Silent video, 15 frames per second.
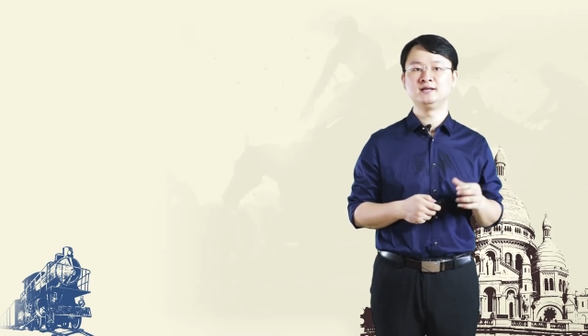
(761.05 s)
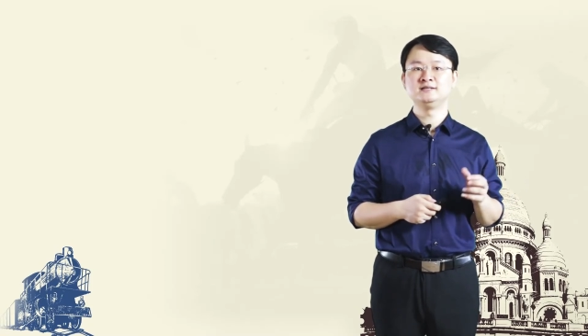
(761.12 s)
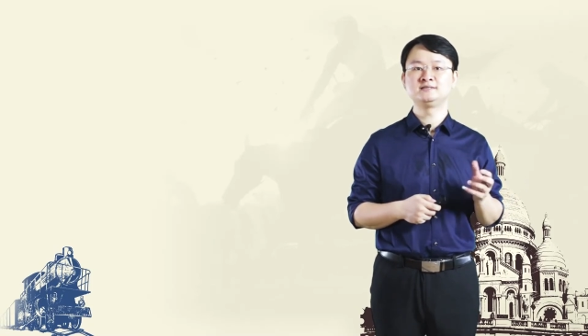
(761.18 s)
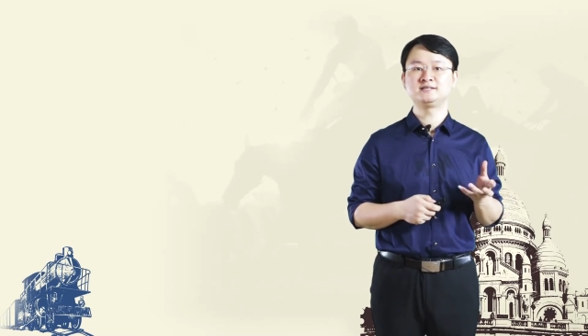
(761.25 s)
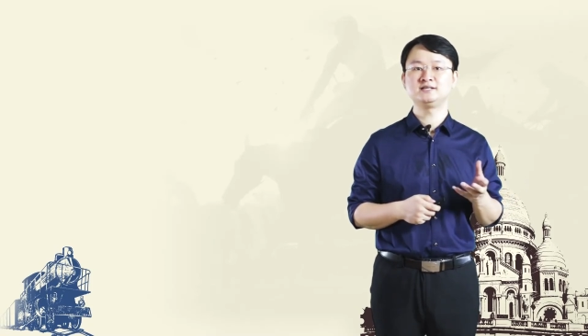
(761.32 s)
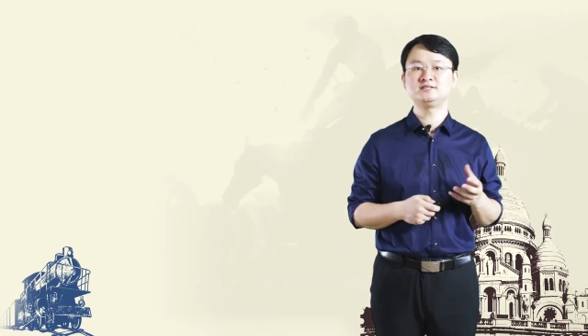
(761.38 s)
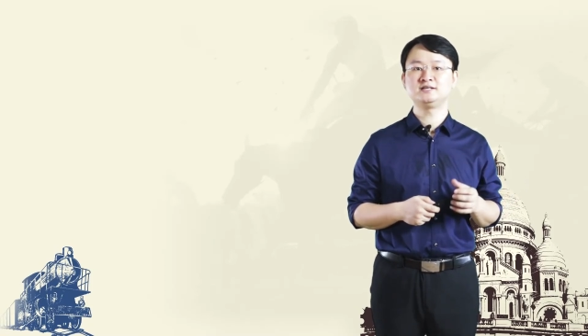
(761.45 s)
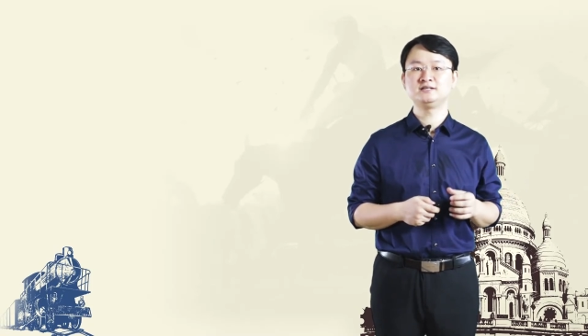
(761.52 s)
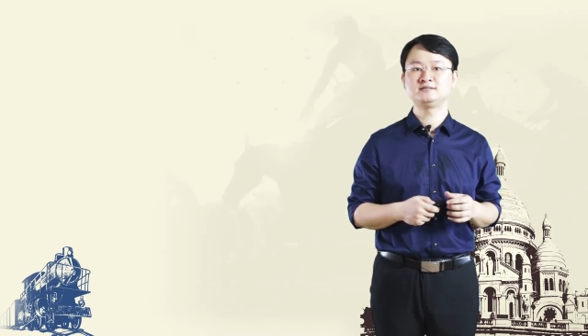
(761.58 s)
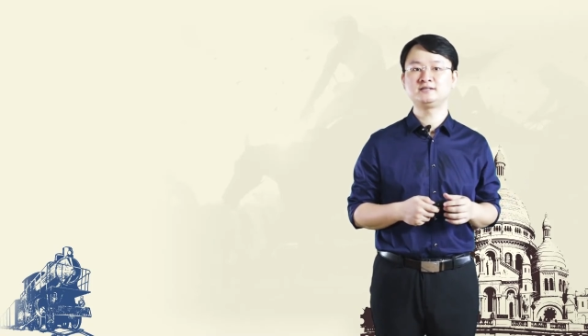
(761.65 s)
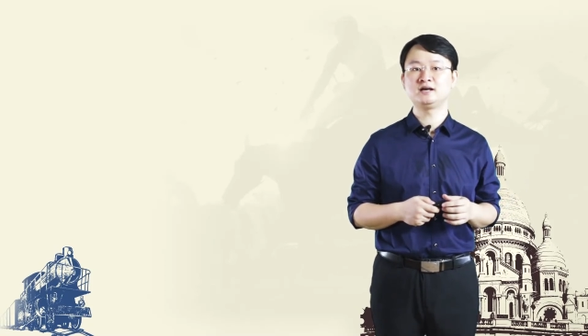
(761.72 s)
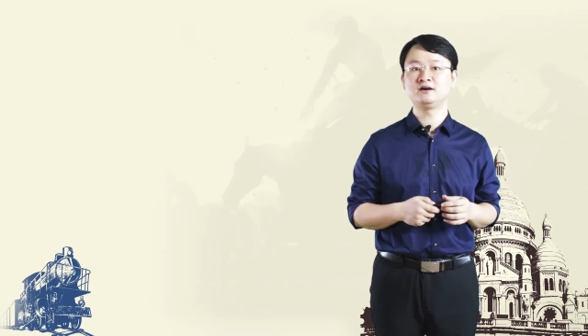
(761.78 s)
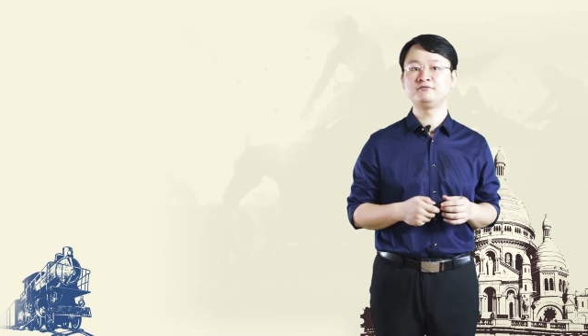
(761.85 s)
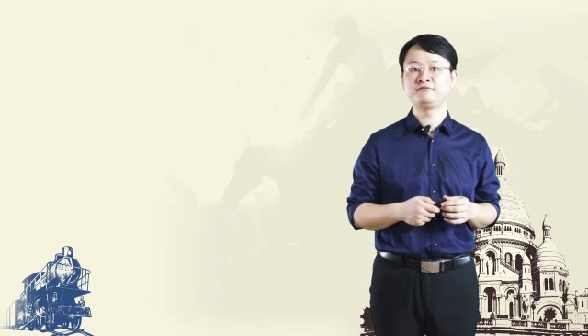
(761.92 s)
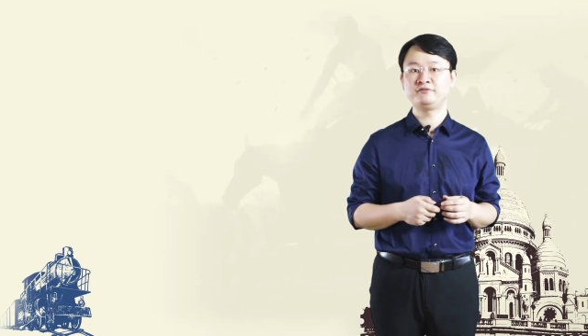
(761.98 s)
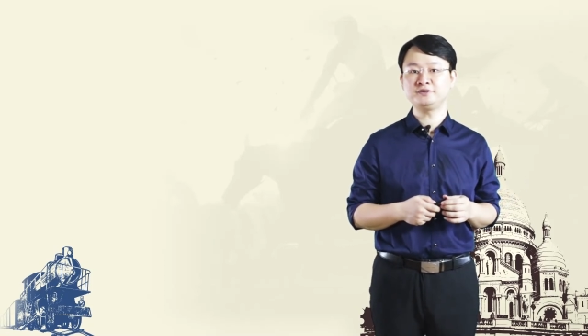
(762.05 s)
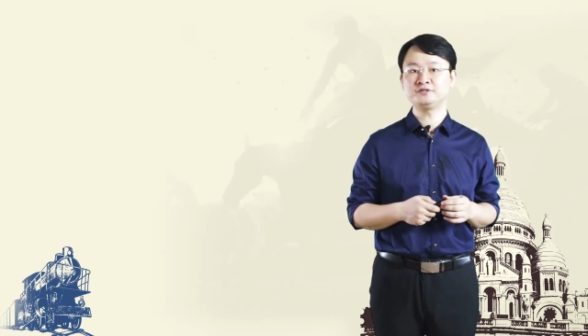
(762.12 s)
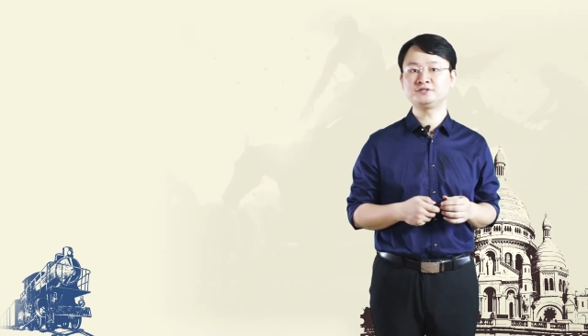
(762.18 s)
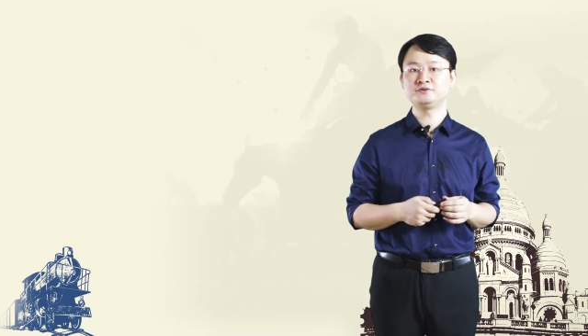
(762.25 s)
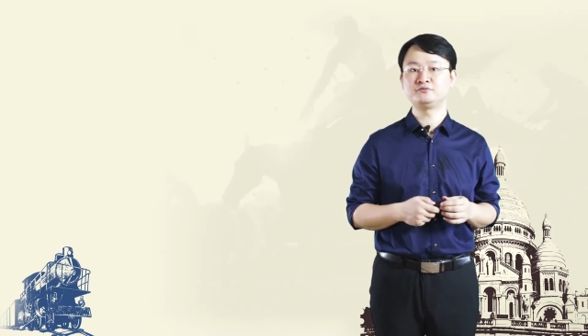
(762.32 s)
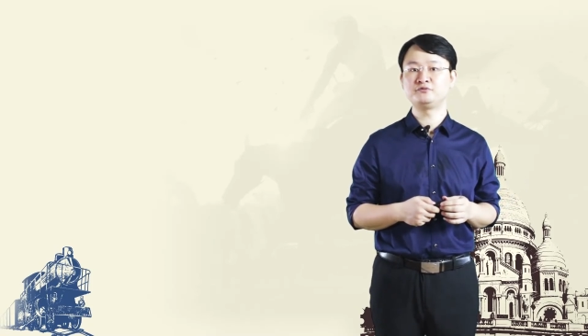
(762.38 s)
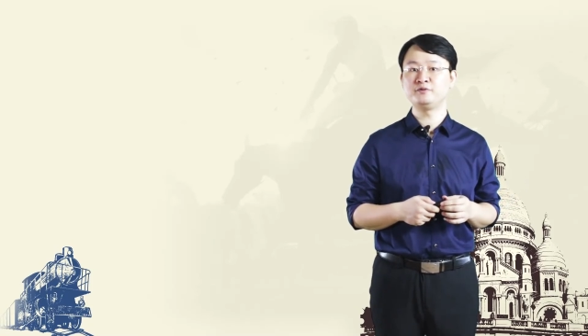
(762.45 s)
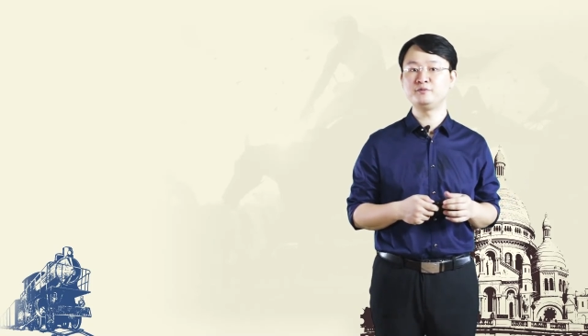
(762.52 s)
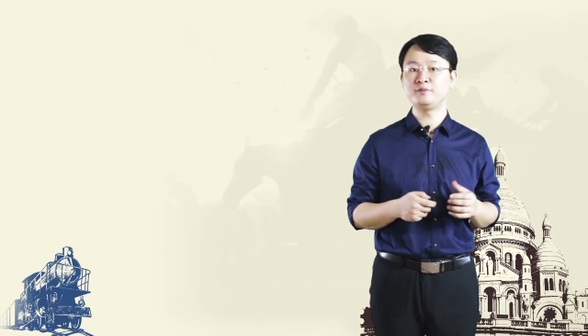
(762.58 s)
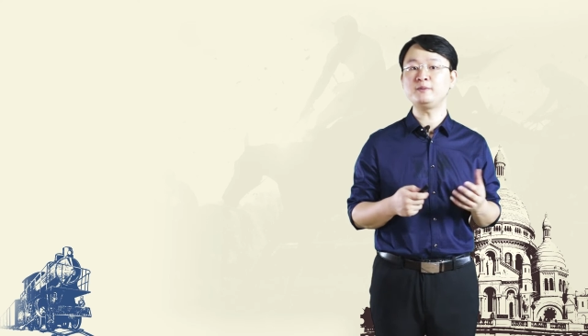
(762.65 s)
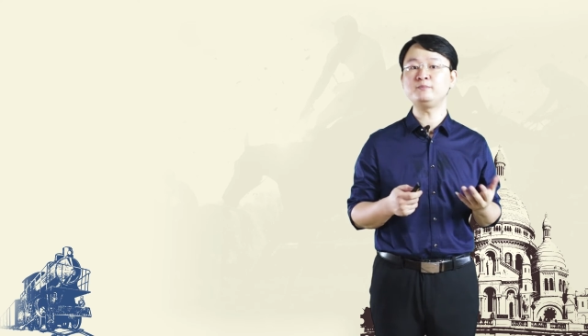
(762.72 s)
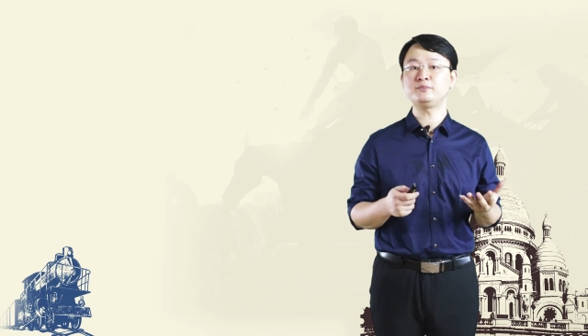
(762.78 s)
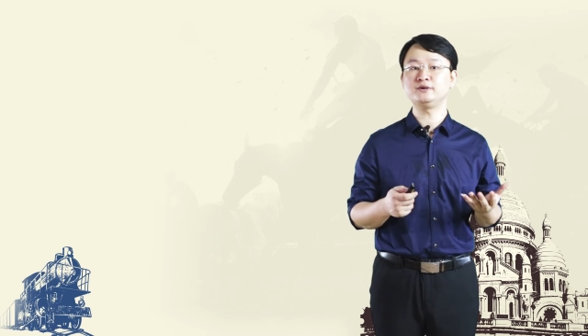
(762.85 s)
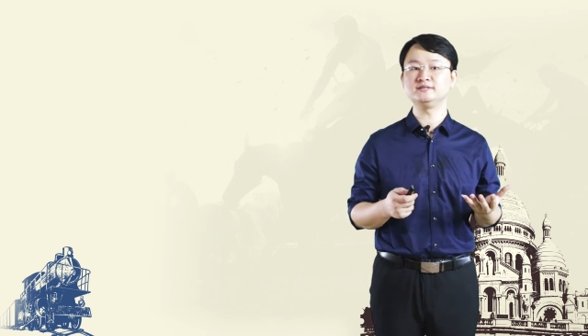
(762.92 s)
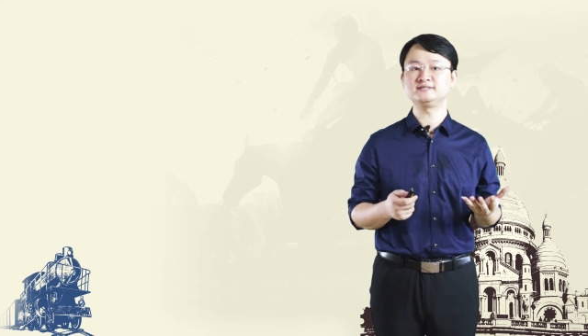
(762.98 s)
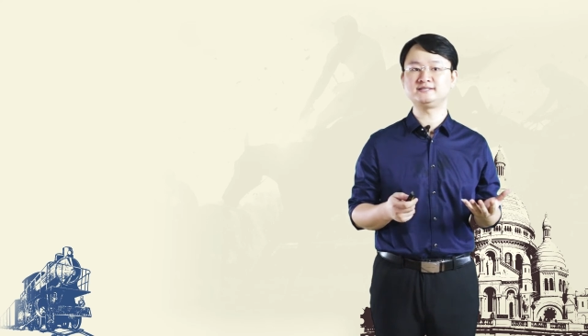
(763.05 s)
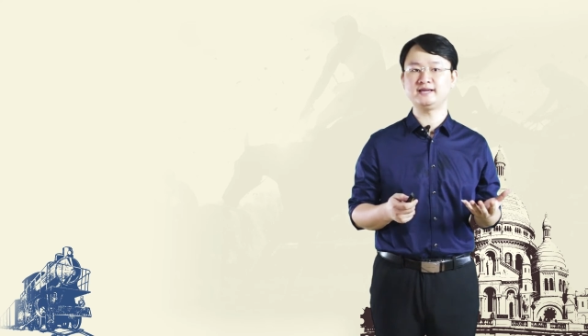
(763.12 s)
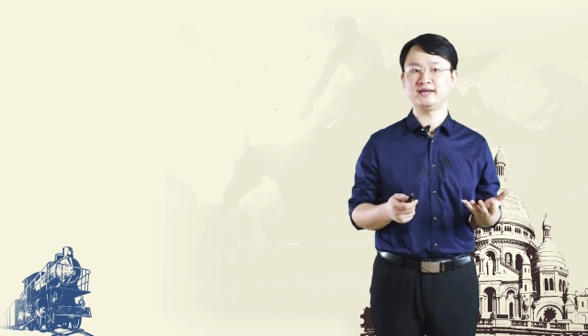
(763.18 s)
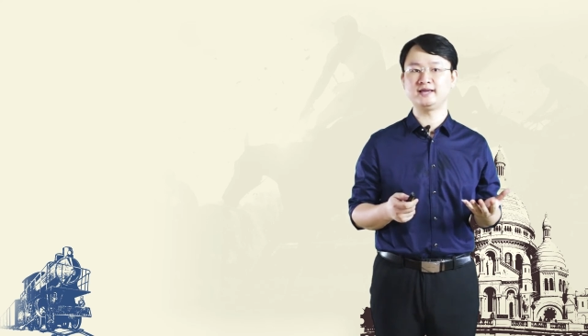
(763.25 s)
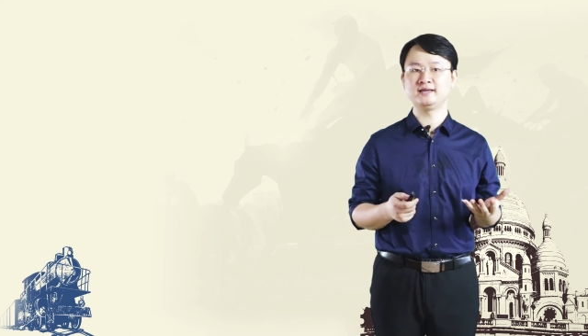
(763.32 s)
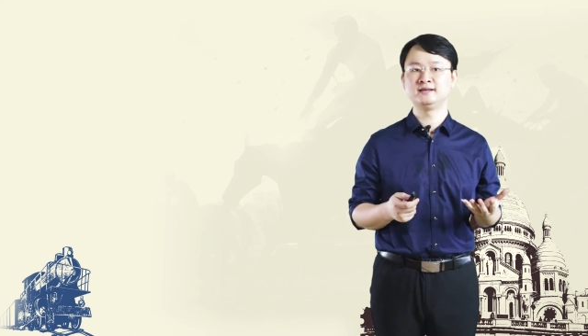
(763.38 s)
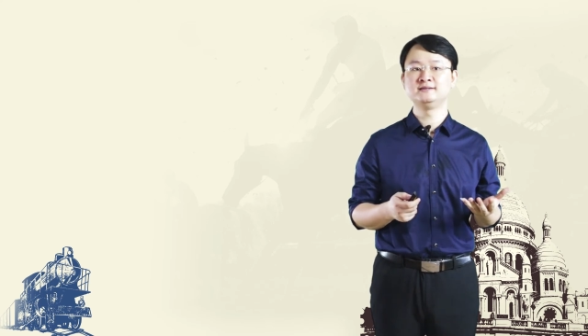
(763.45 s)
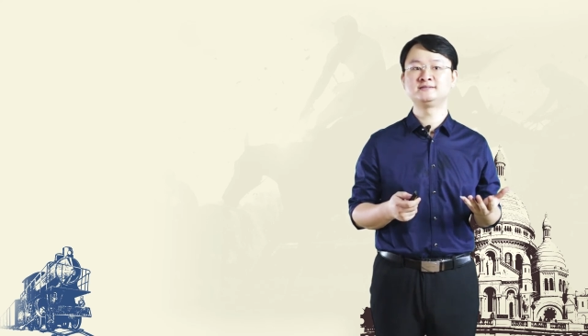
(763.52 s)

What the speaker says: such as the official Remembrance Day